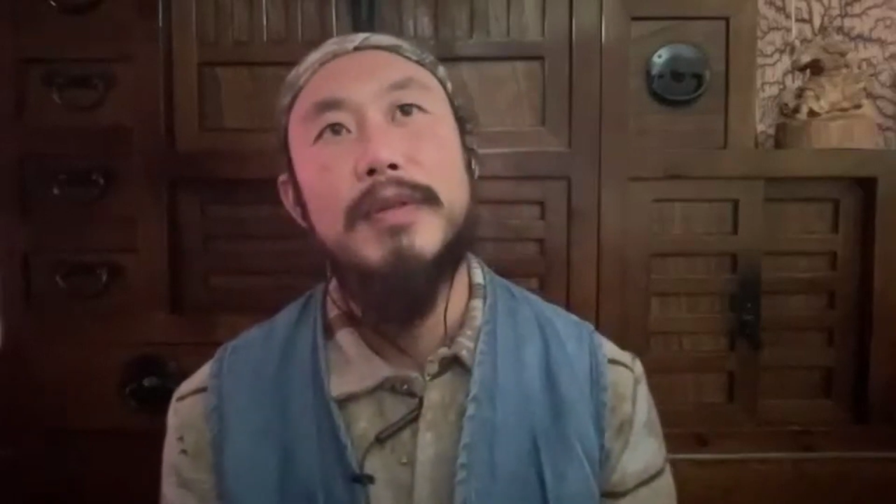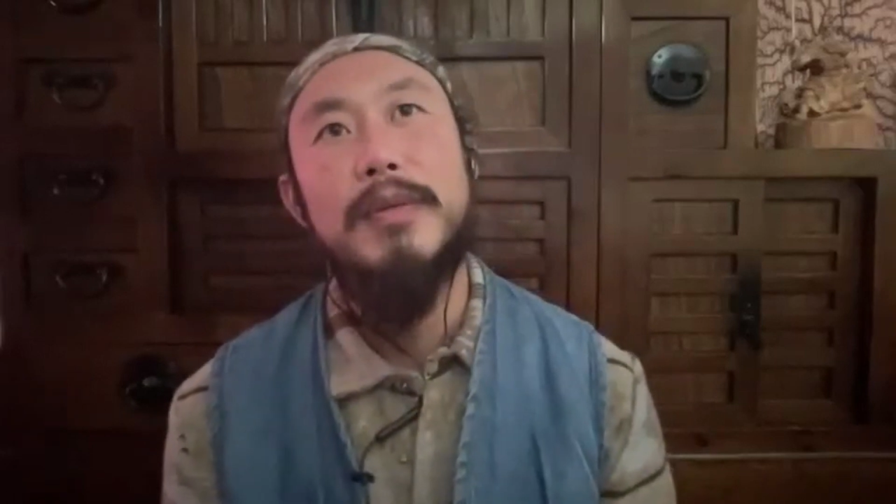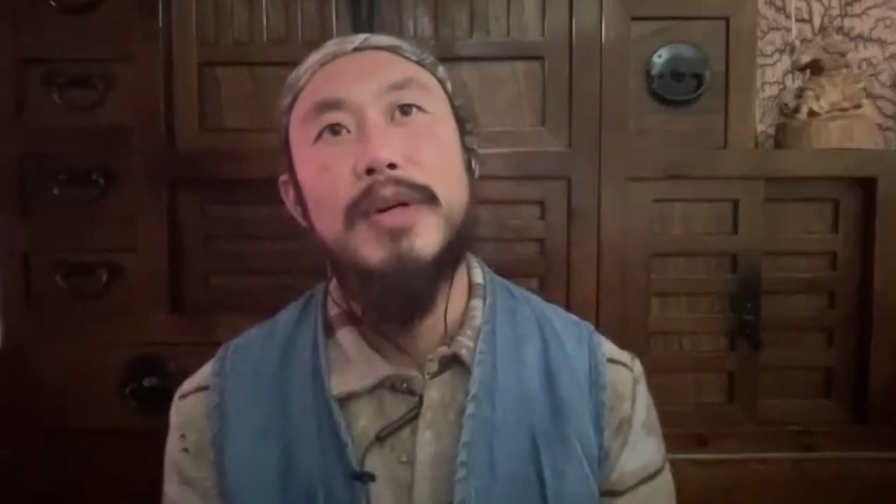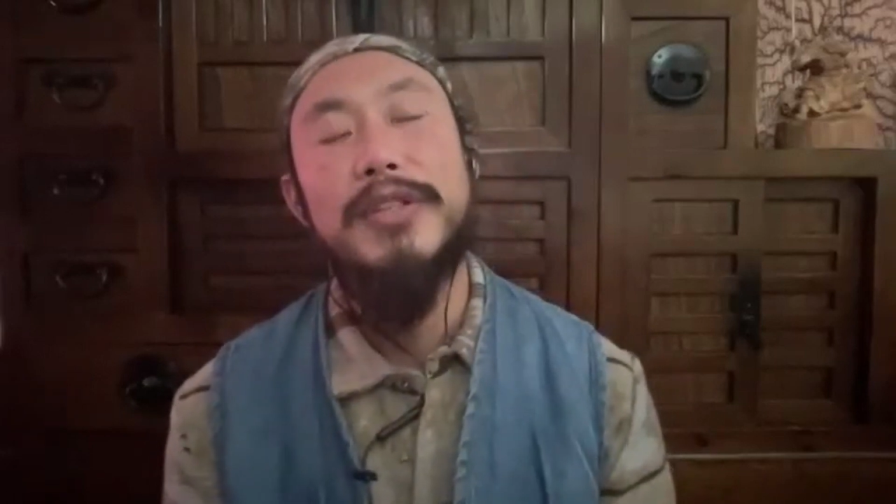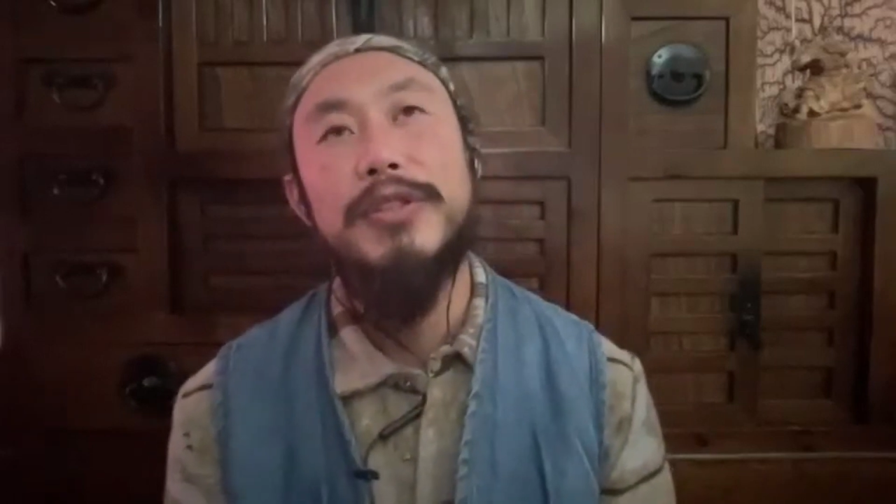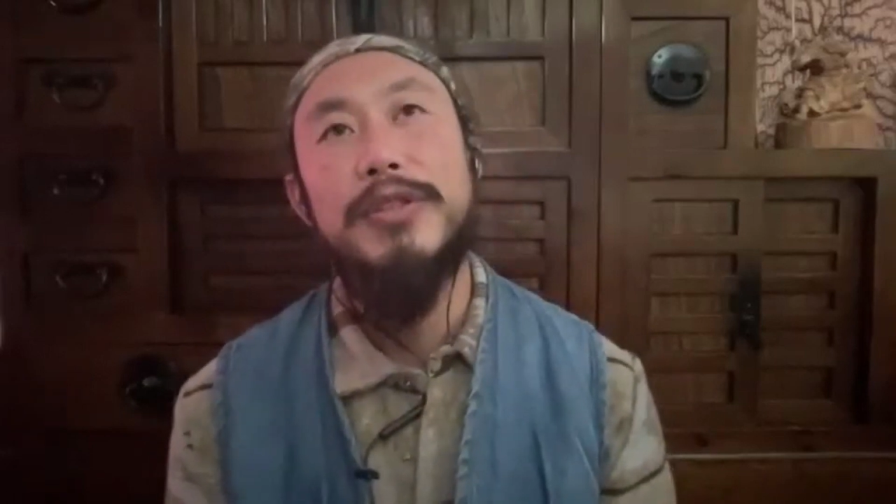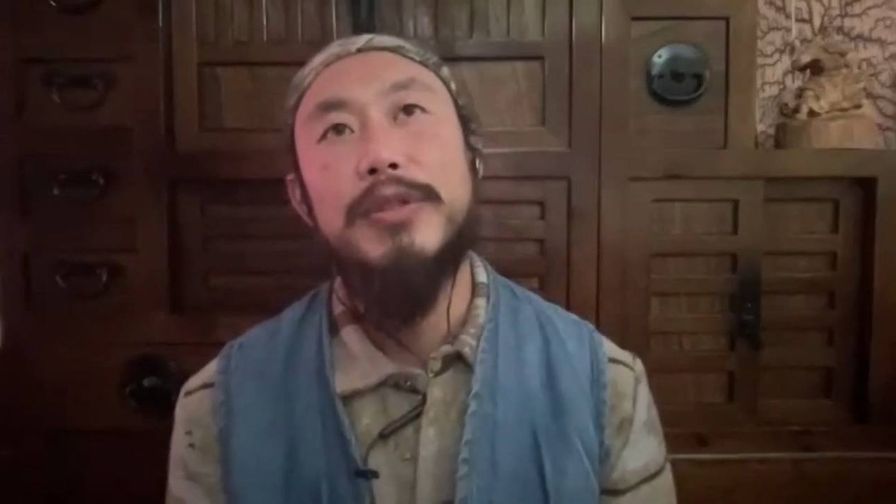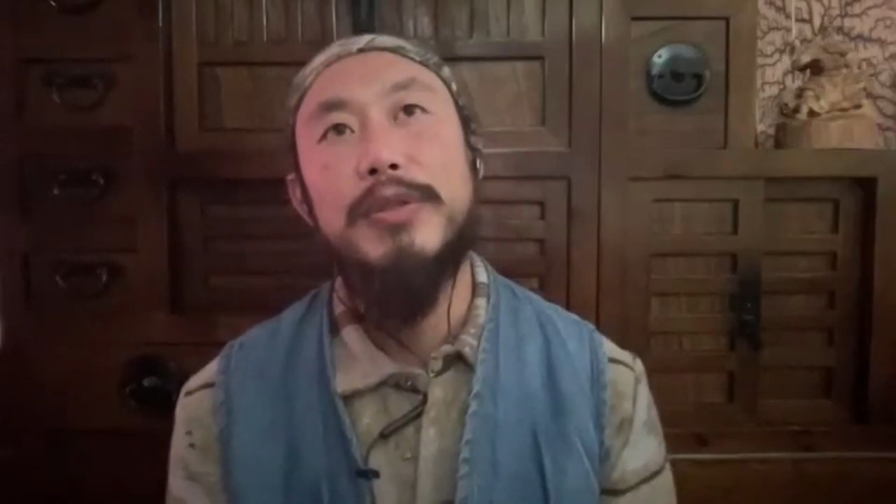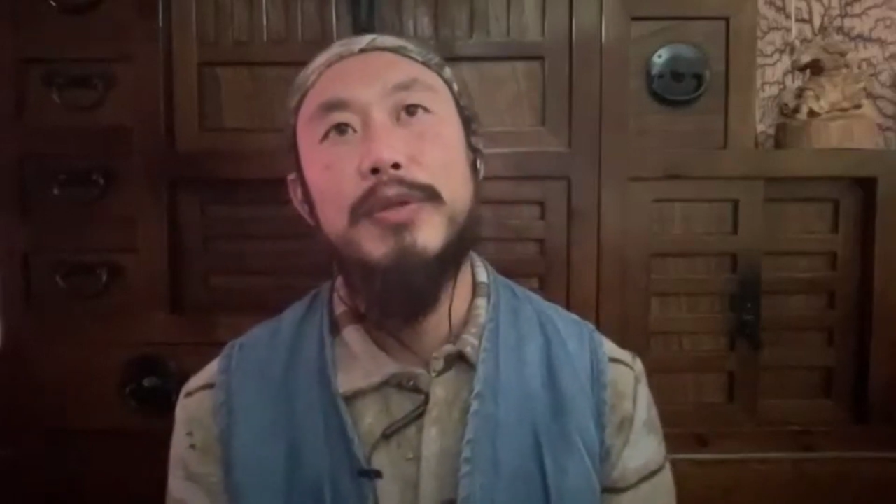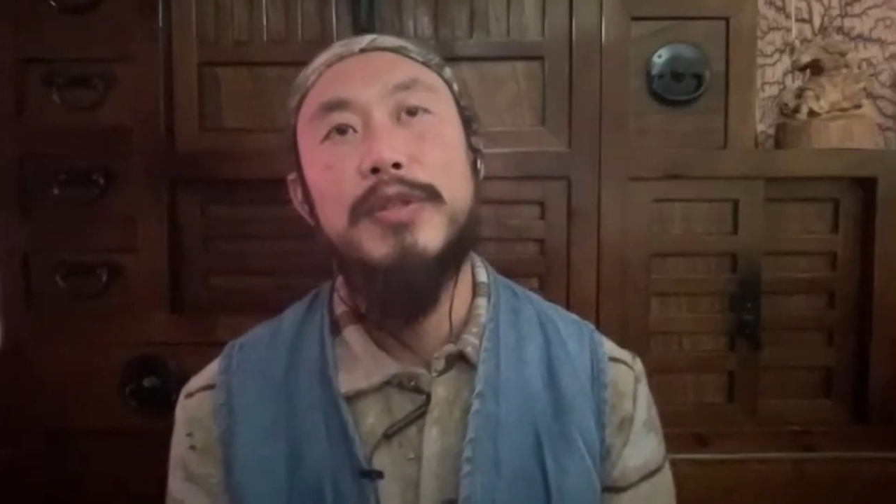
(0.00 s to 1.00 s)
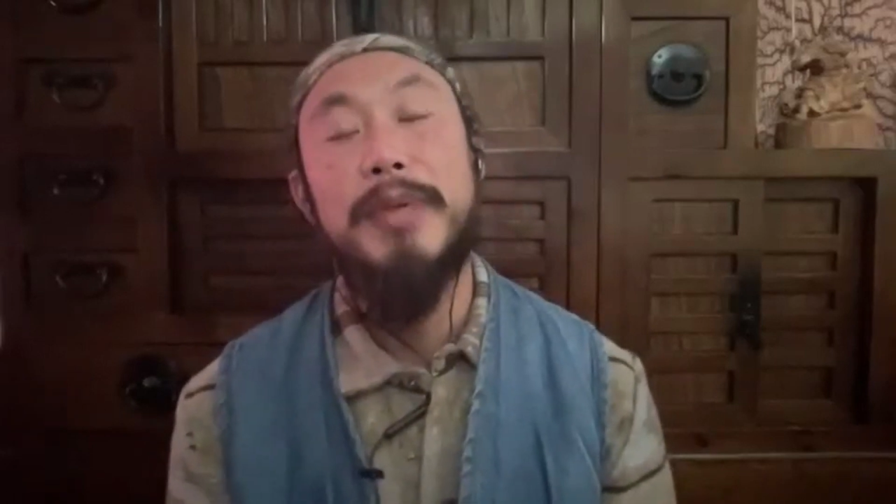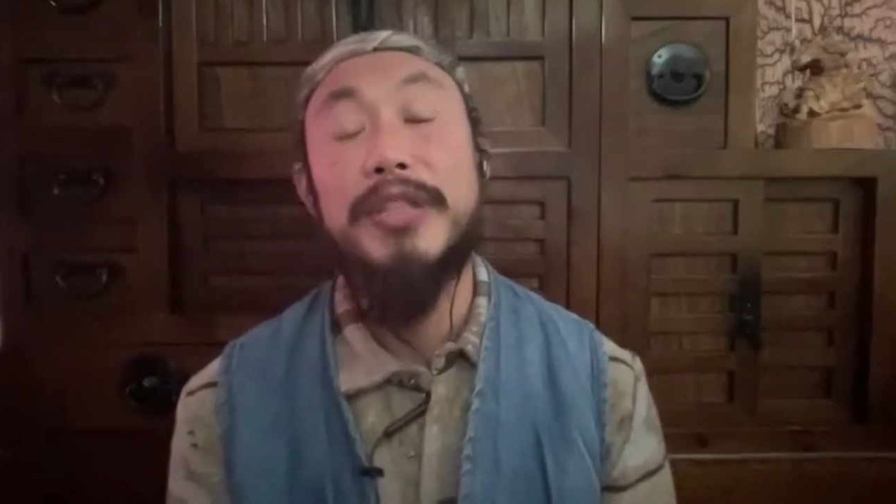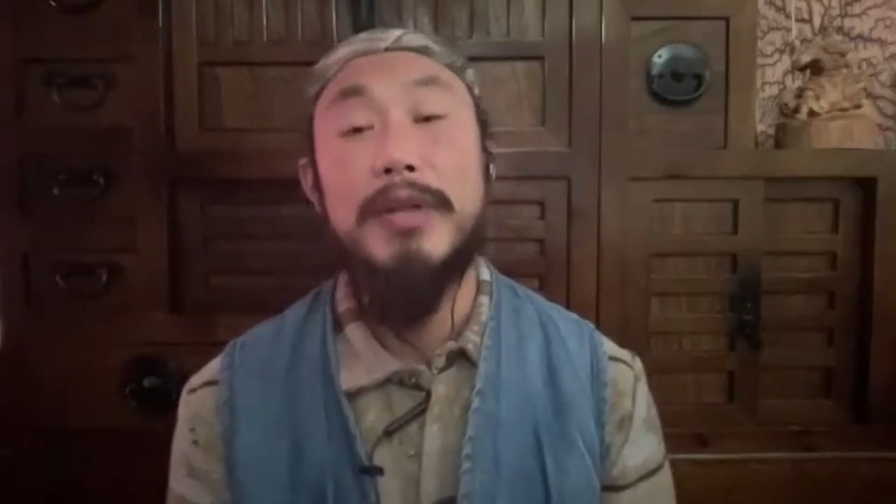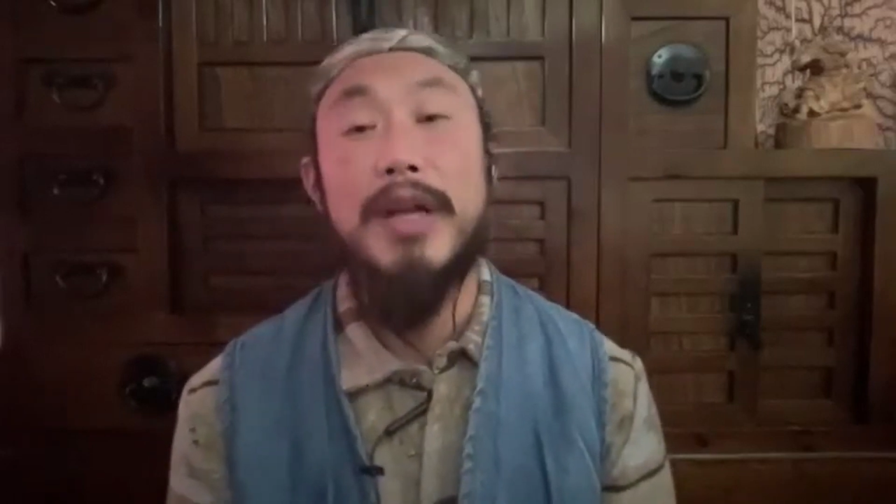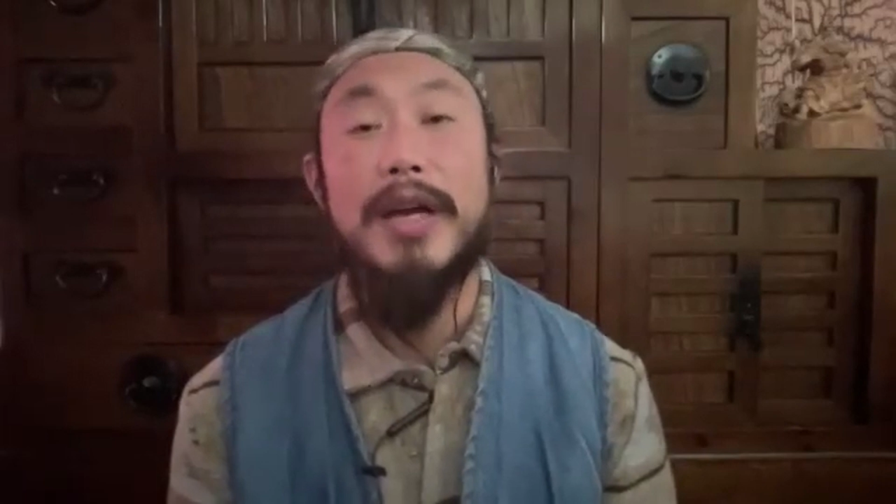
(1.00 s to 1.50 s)
want to
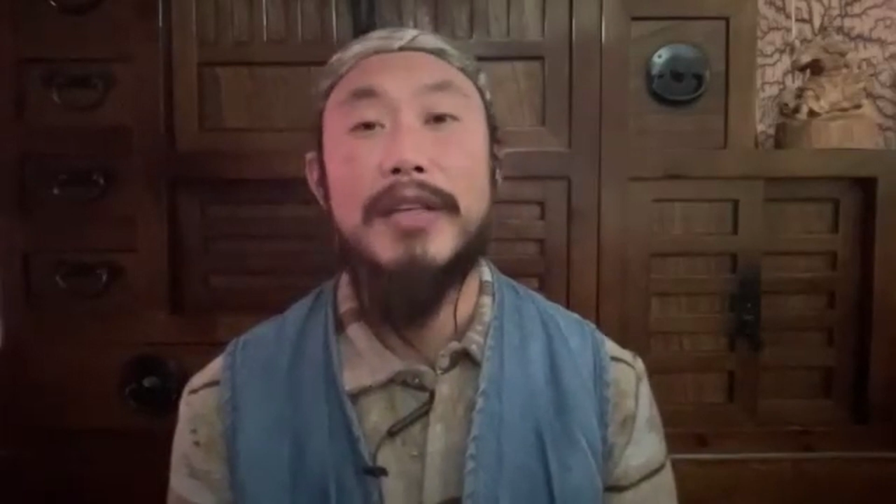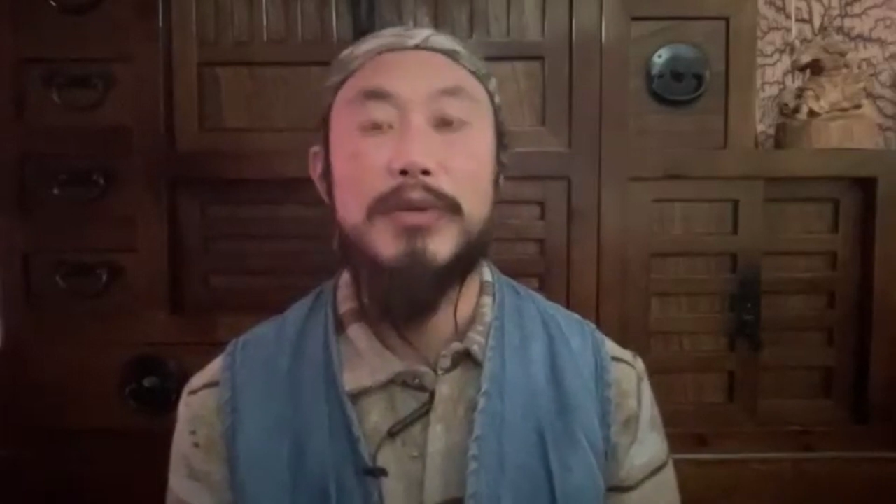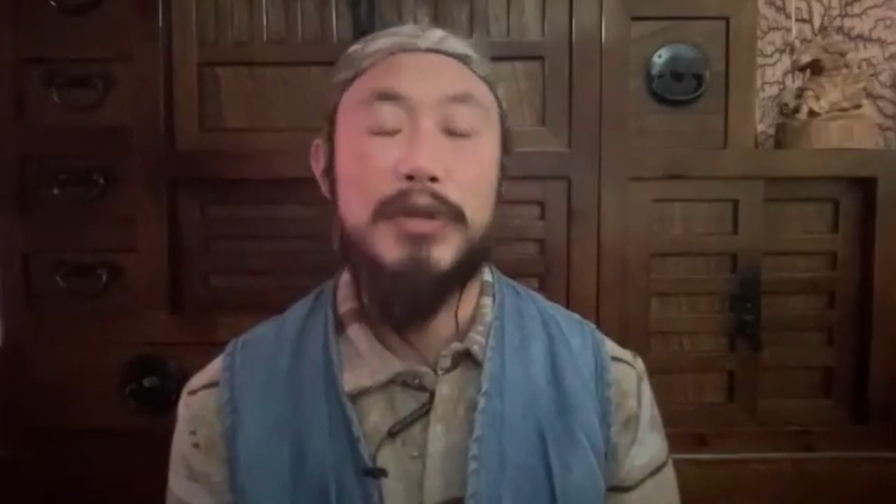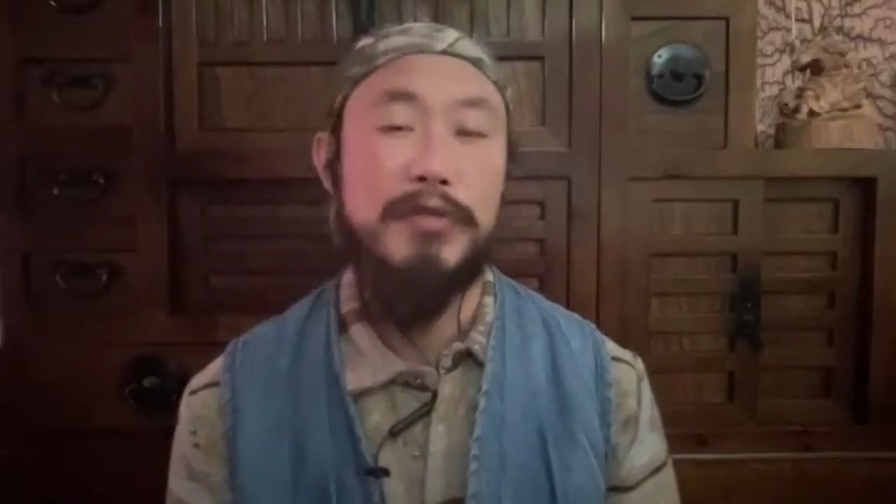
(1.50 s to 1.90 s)
specialize or